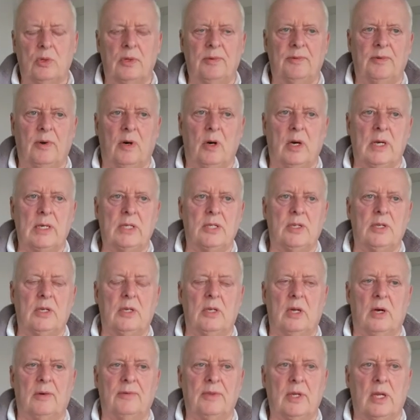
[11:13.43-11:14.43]
device
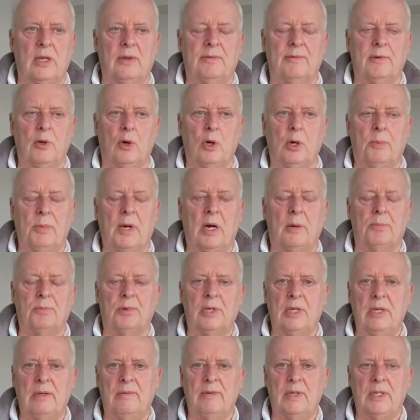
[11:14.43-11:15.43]
that I've done a vlog about
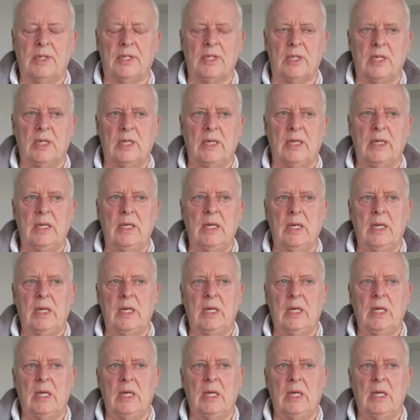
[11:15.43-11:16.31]
previously.